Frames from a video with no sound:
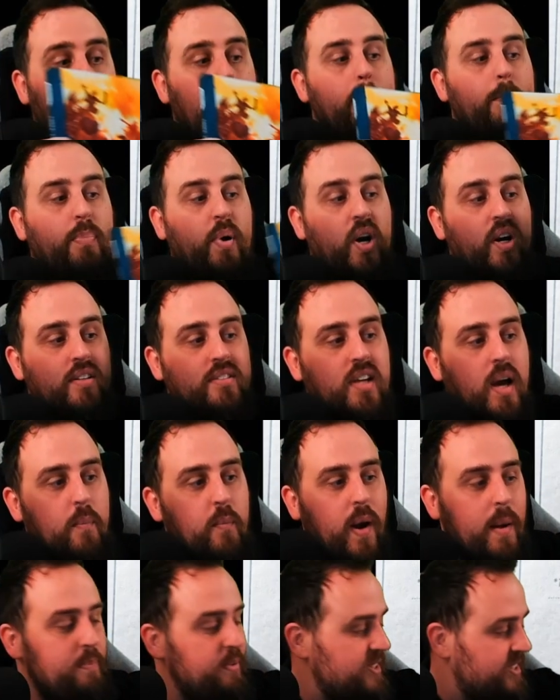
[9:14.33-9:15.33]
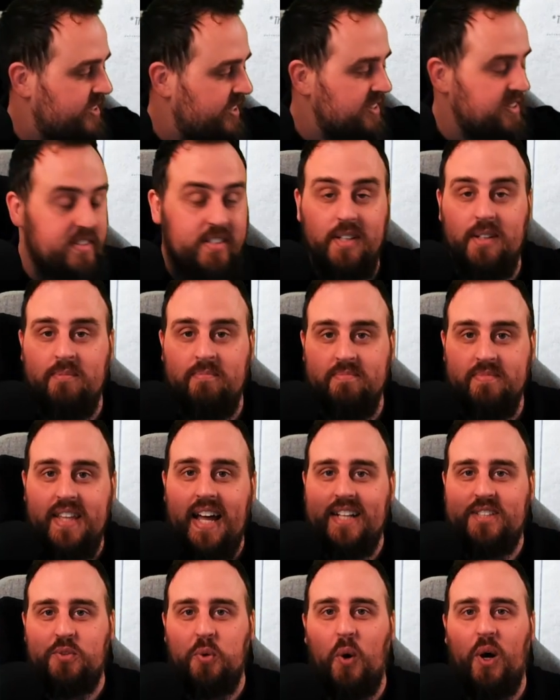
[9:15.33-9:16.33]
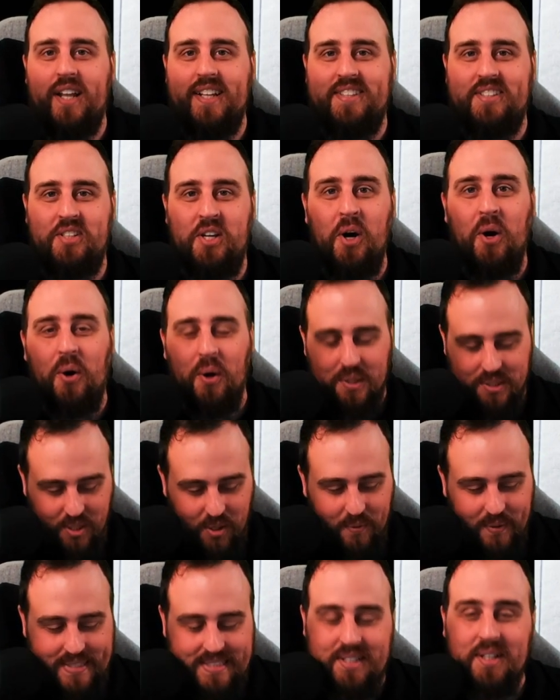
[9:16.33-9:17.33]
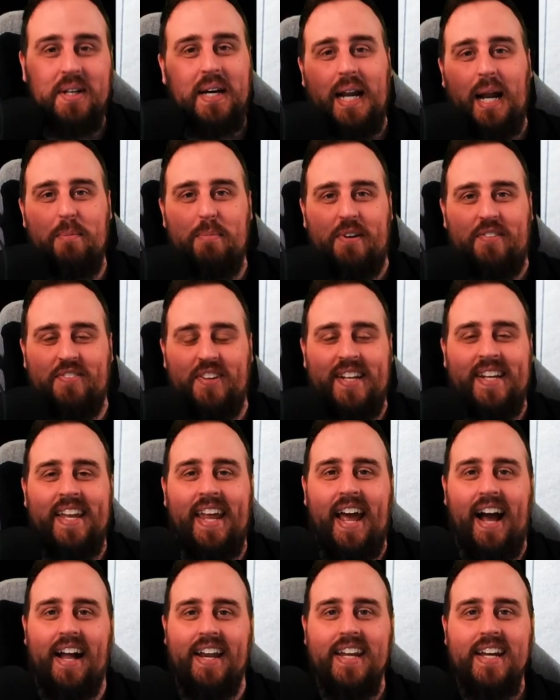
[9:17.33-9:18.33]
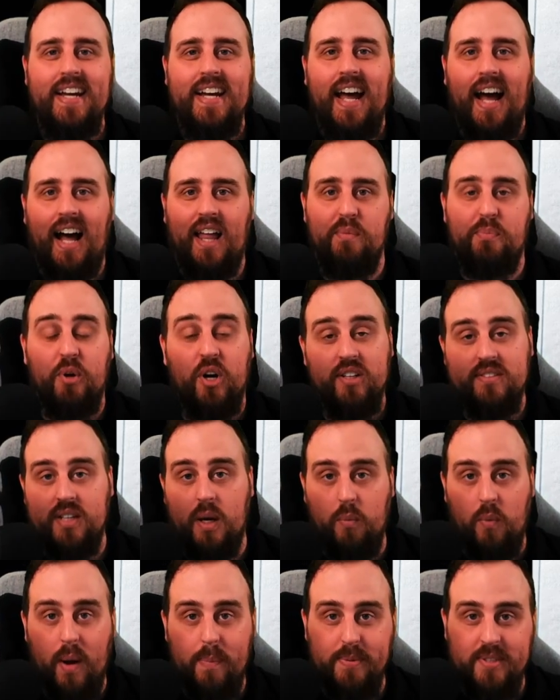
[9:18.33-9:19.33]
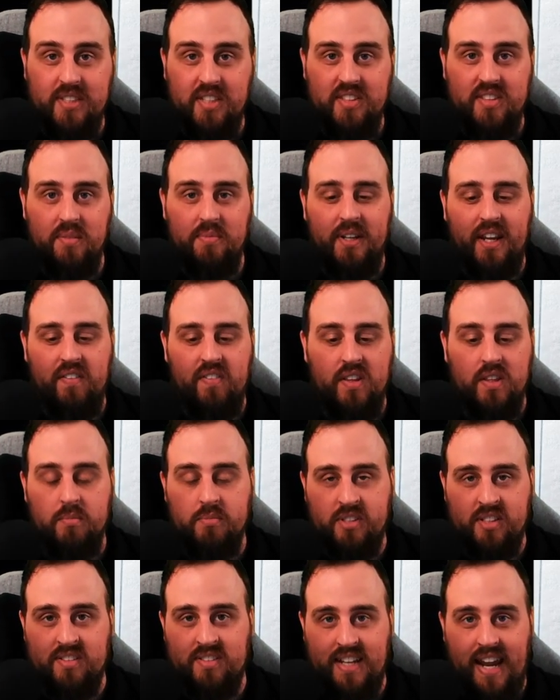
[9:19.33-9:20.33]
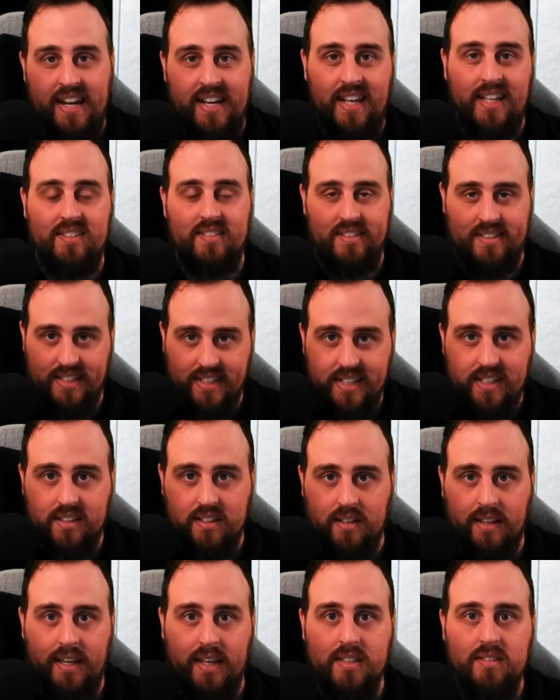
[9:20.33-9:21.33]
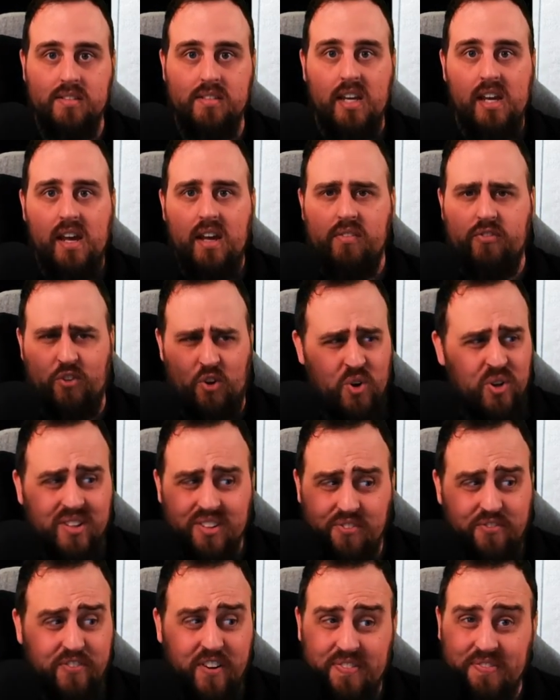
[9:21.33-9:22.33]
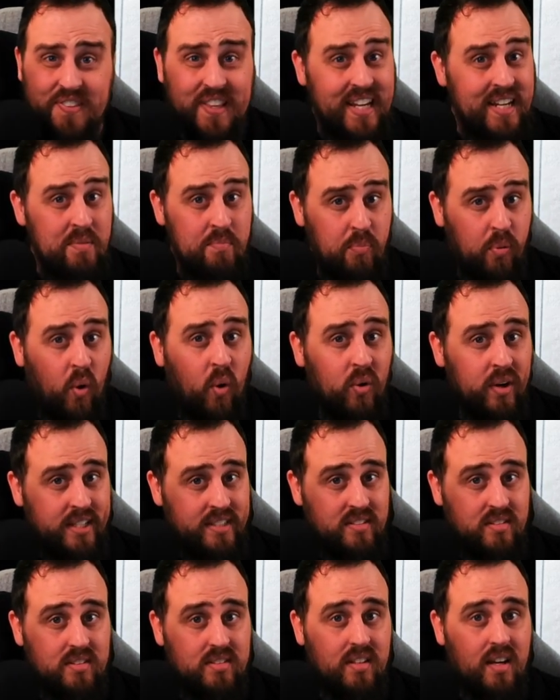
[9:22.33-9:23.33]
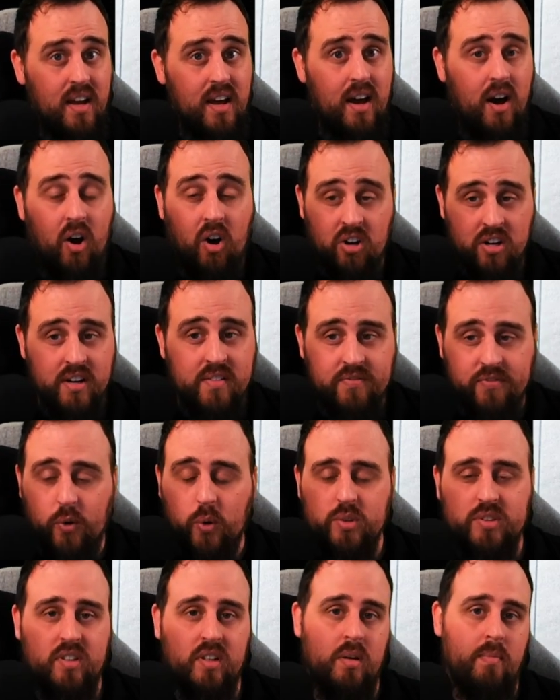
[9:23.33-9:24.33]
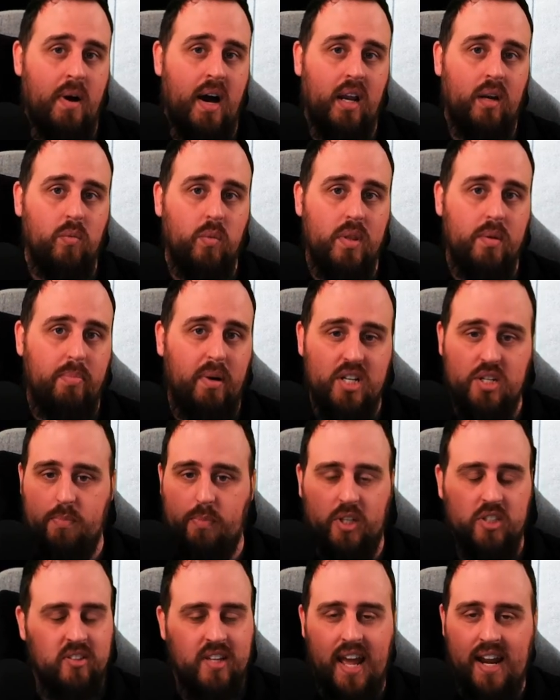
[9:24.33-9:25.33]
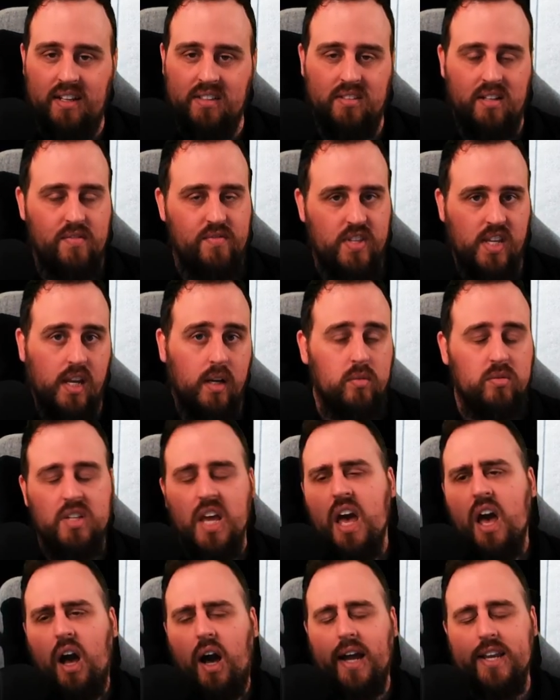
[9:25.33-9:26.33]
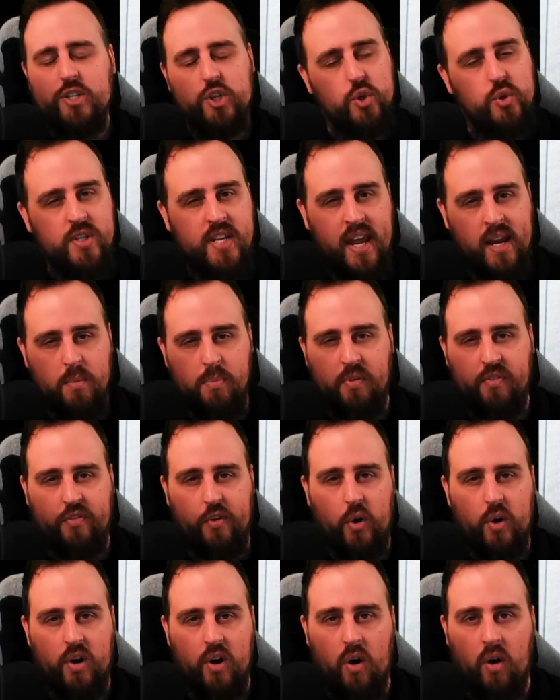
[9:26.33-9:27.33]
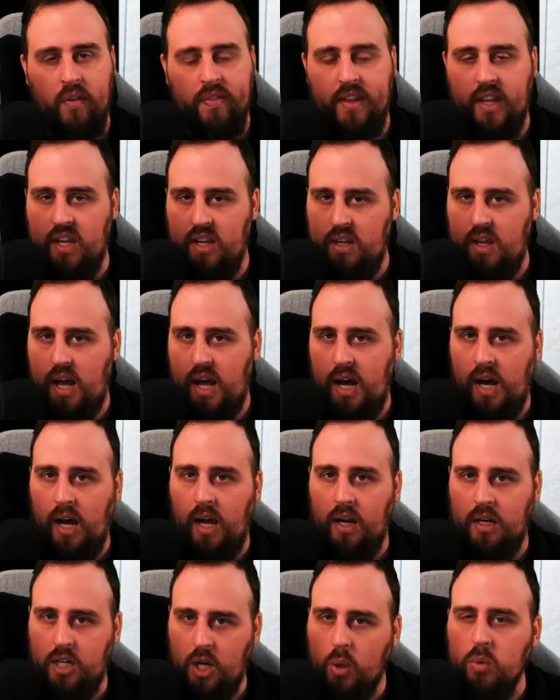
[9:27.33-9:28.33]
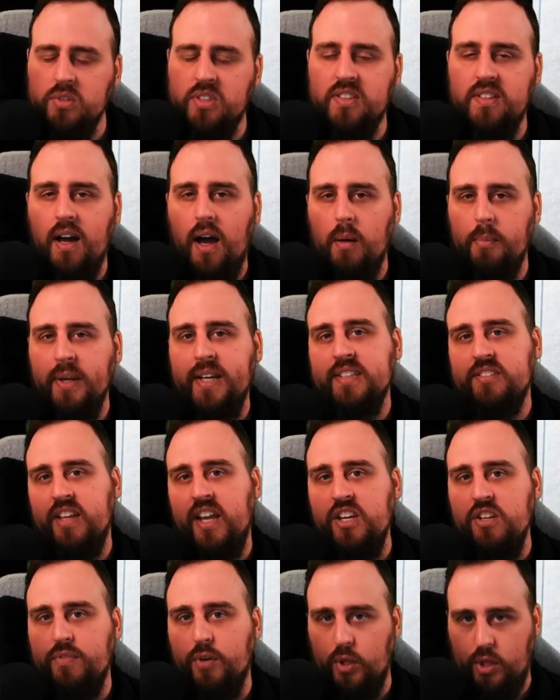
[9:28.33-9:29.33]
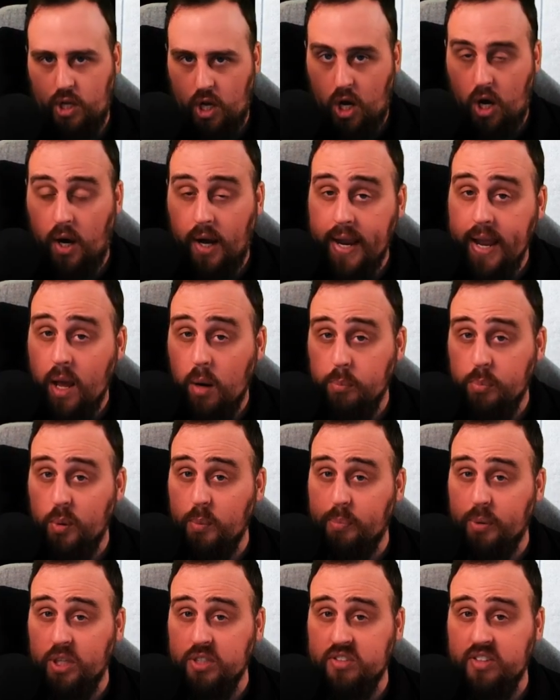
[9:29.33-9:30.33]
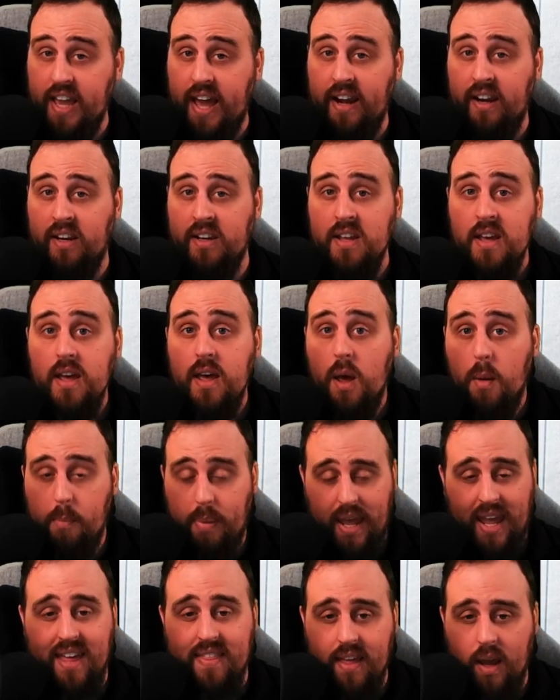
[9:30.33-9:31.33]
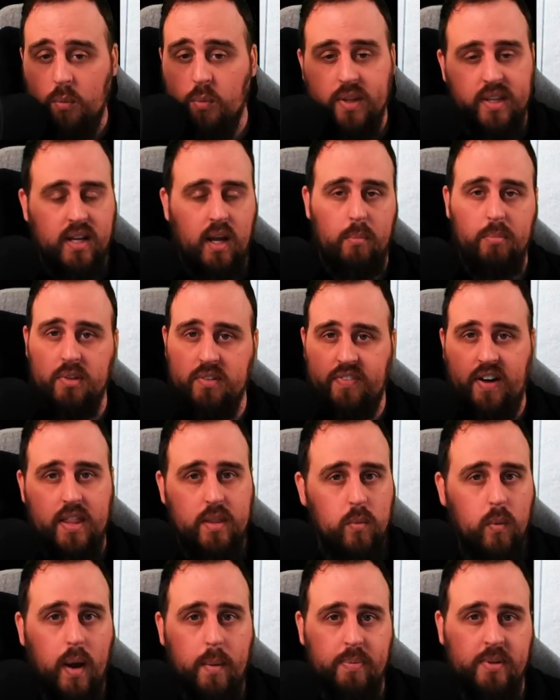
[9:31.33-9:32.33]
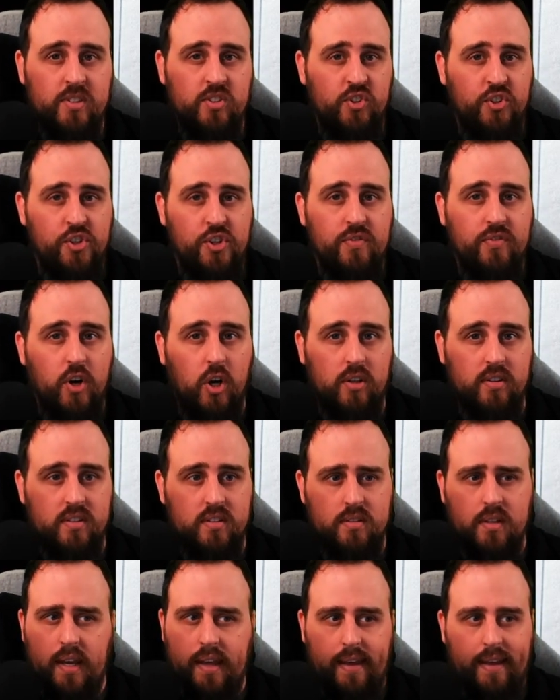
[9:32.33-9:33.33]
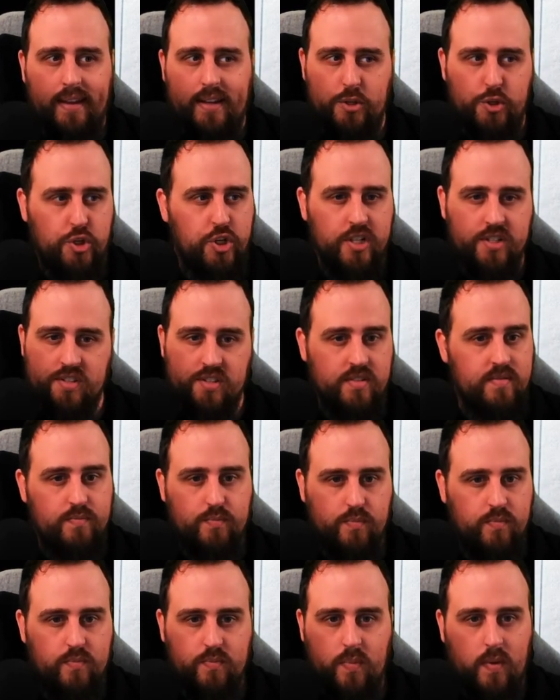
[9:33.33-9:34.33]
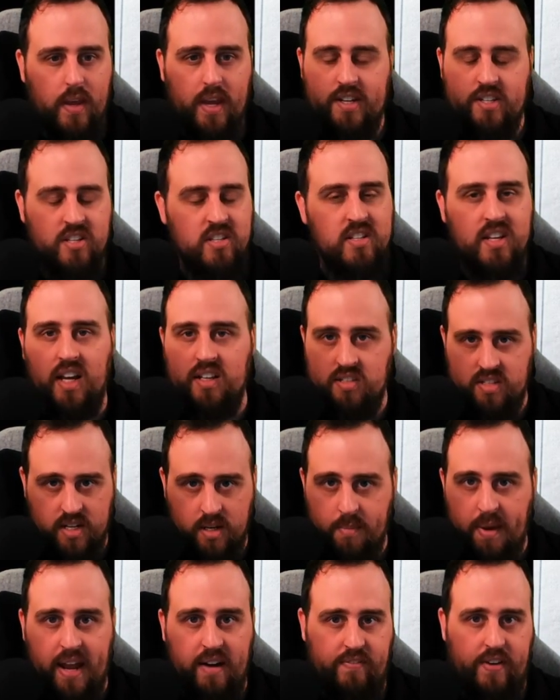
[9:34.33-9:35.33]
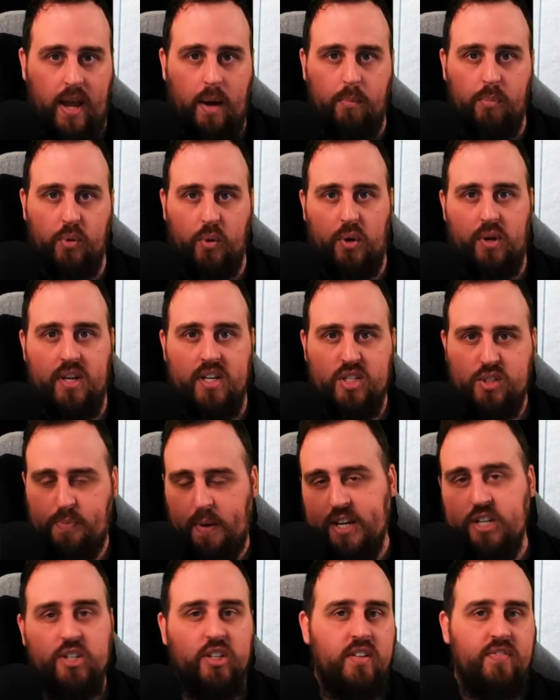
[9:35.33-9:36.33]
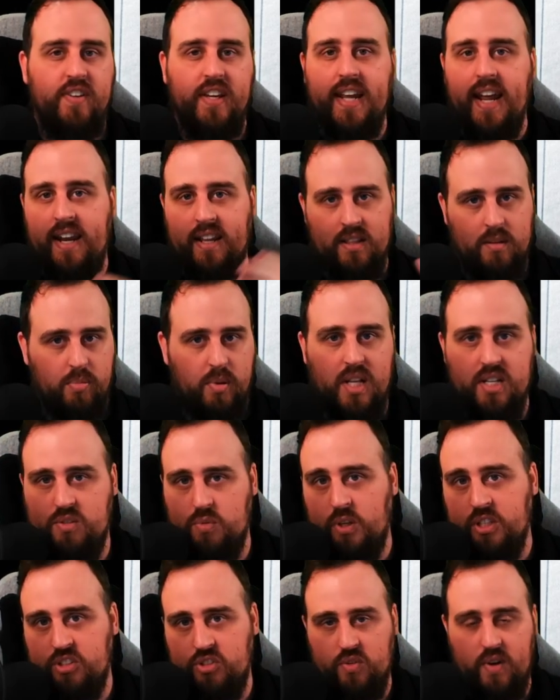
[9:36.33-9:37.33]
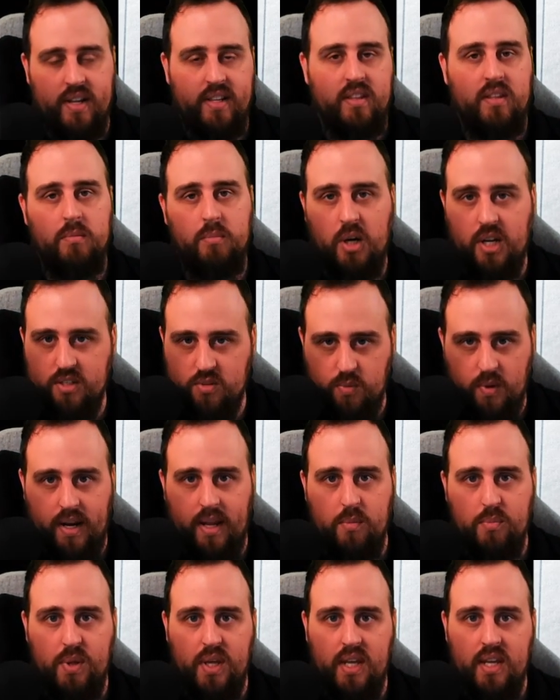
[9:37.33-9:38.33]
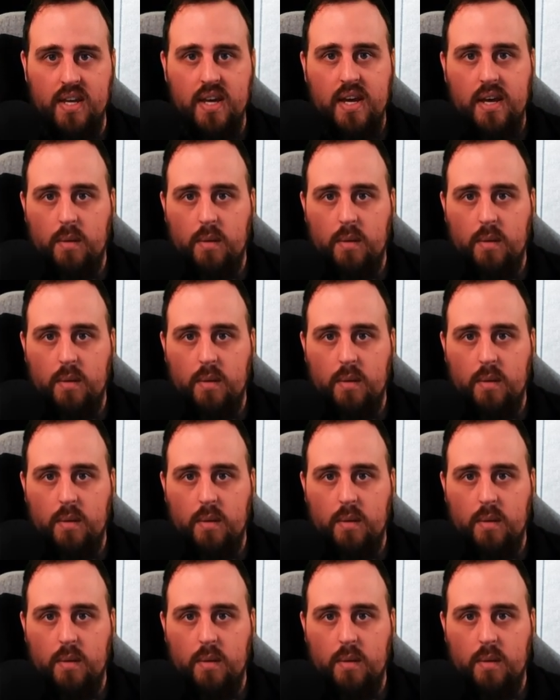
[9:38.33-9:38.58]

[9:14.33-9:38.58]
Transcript: Prototype weapon system. That's what it's called. Always look it up if in doubt. The prototype weapon system and giving them sustained hits and lethal hits for only 15 points. On an Enforcer Commander with a bunch of burst cannons and everything else, I do tend to prefer it on the Cold Star because then you've got the high output burst cannon, pair that with a couple of other weapons, and you've got just a disgusting amount of output, especially if you're getting the +1 strength and the -1 AP.